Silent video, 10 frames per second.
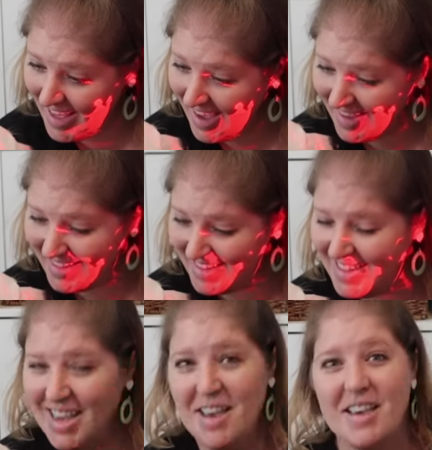that?
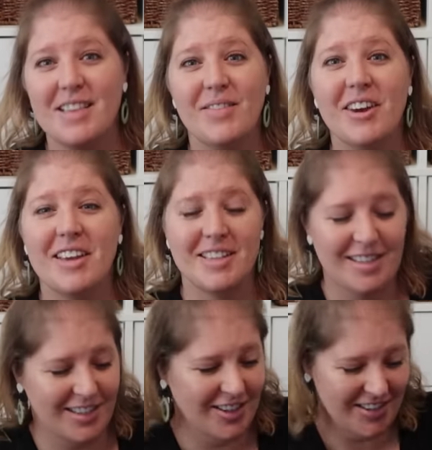He's very
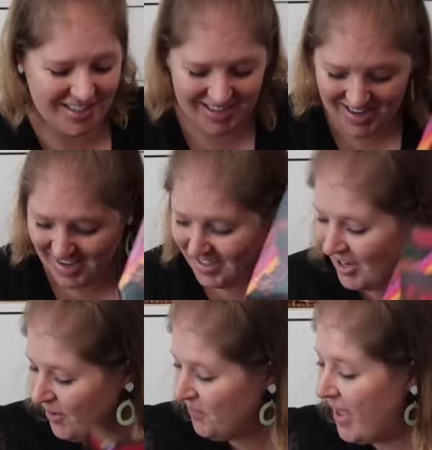concerned.
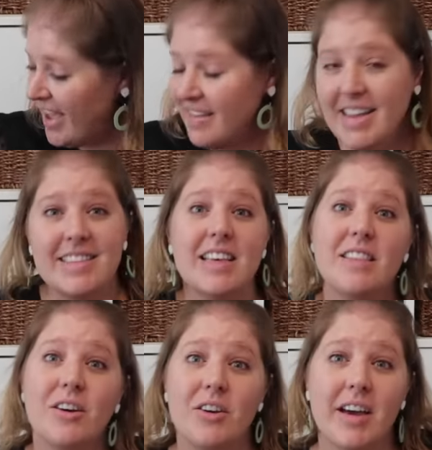So that that's it
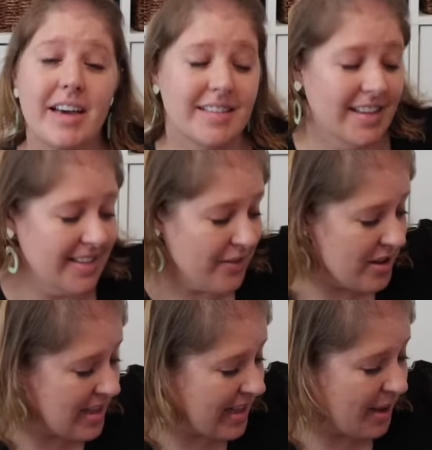though, you guys. That's
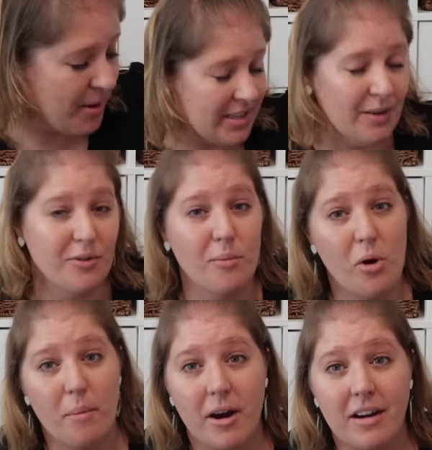everything that picked up from
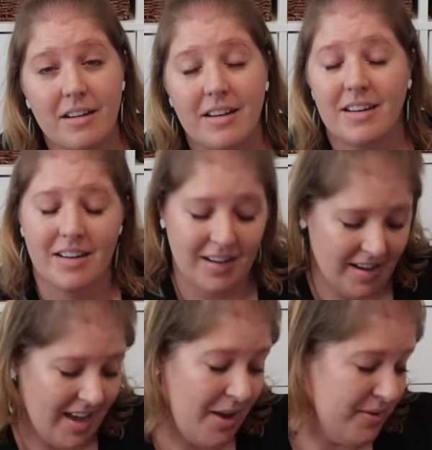Walmart.
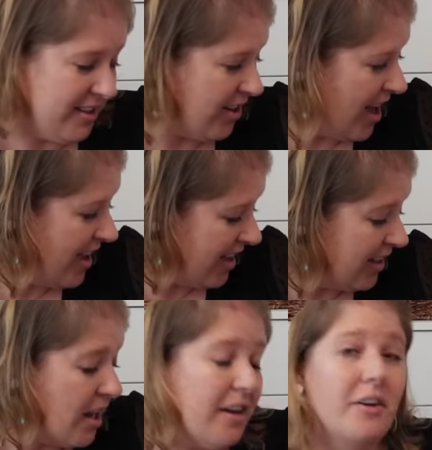It was a lot, a
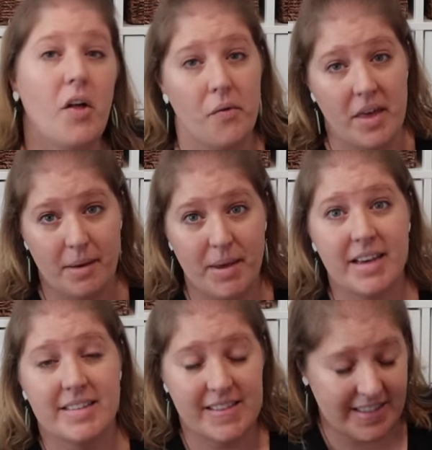lot of clothing
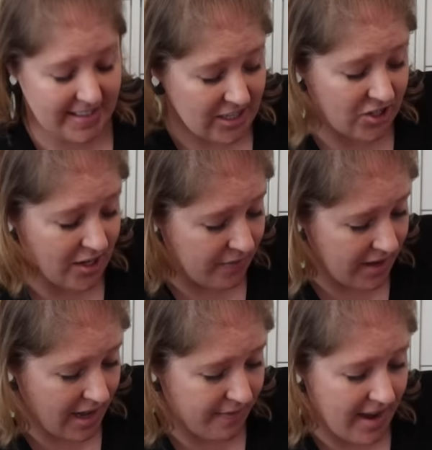because of the stitch stuff
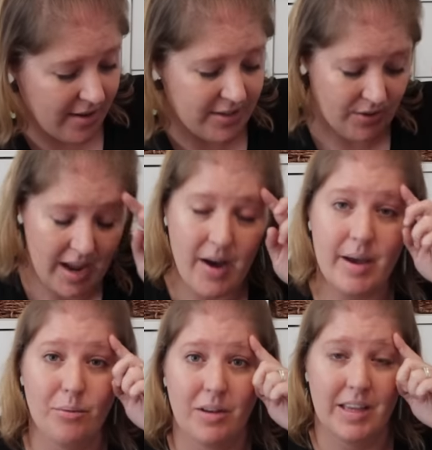that I found. So now
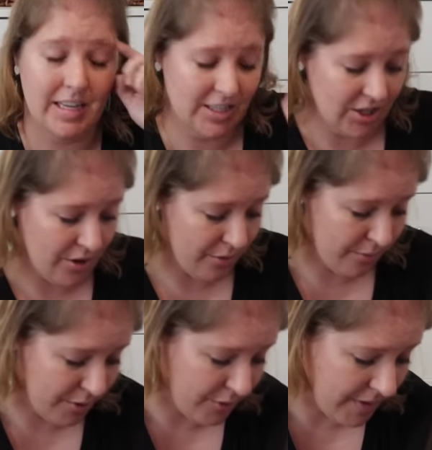I really need to go
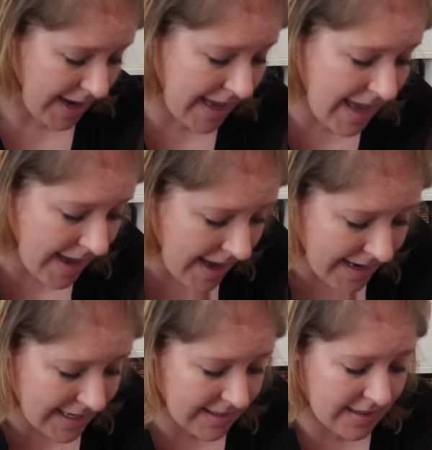through. I can't,
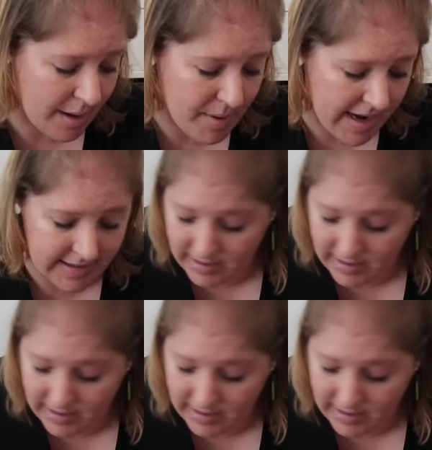I need to stop buying